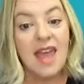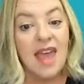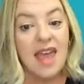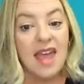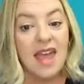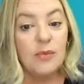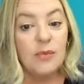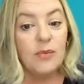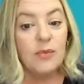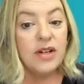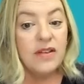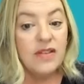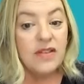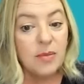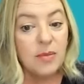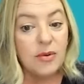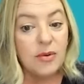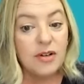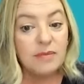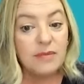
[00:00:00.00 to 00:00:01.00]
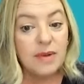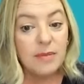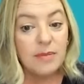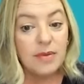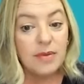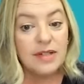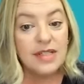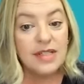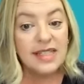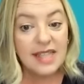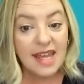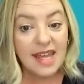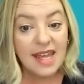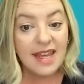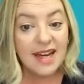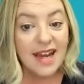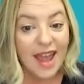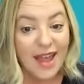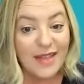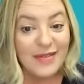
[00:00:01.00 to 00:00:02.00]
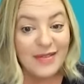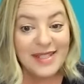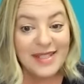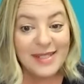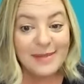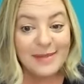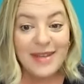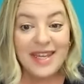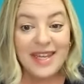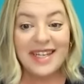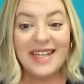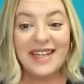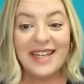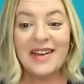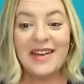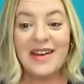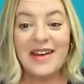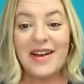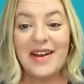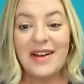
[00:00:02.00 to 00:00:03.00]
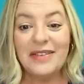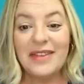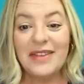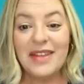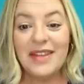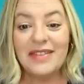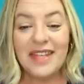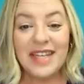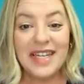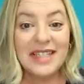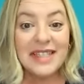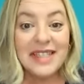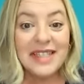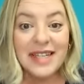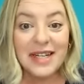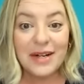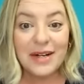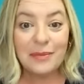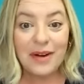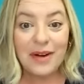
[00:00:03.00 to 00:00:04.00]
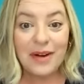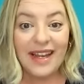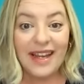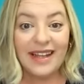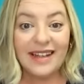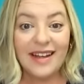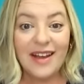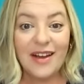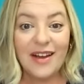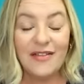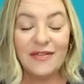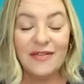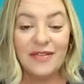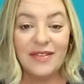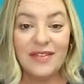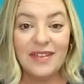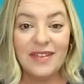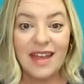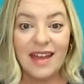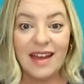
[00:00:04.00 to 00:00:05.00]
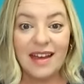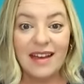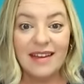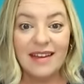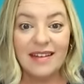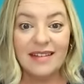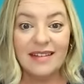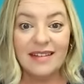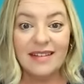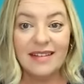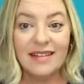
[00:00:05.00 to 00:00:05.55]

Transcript: And one of the board members said at this meeting uh, that the incident rate of uh,